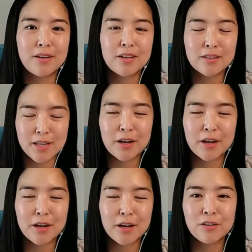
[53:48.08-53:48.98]

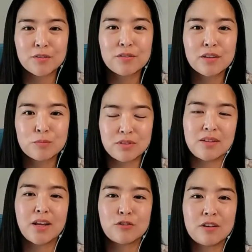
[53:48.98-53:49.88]
executive
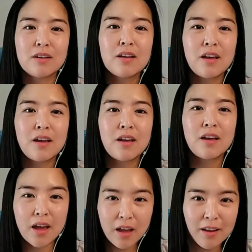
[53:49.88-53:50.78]
presentation.
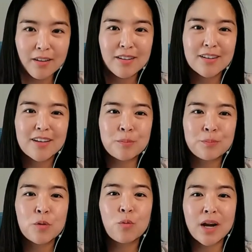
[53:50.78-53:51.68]
And
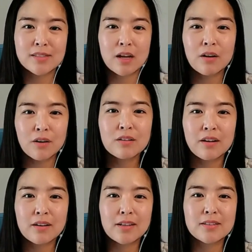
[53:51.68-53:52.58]
what I said
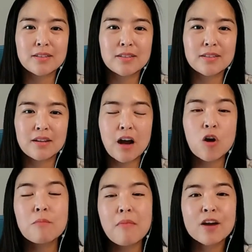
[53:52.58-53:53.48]
earlier is our
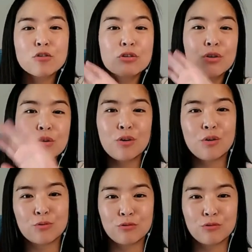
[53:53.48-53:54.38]
macro
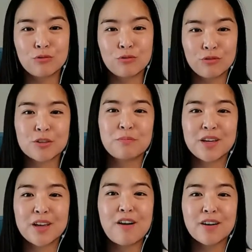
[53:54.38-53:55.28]
goal really should be
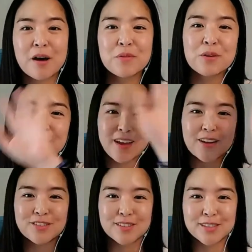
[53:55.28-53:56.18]
on
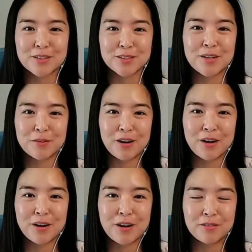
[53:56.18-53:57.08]
communication skills all
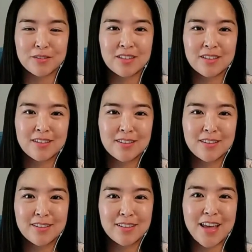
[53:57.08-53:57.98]
around
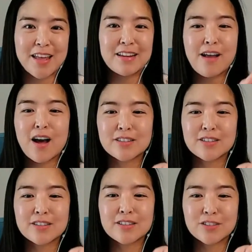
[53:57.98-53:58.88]
and not
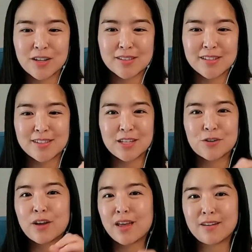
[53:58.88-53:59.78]
just
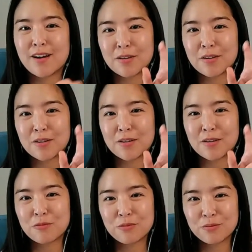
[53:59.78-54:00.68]
zero in on
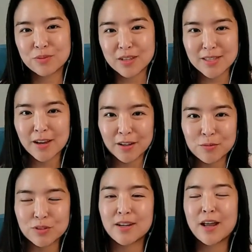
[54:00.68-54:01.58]
executive
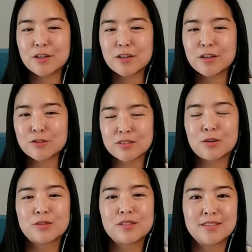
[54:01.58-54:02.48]
presentation
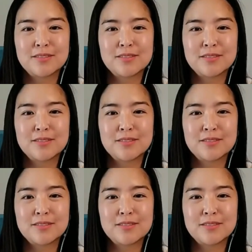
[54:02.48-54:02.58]
skills.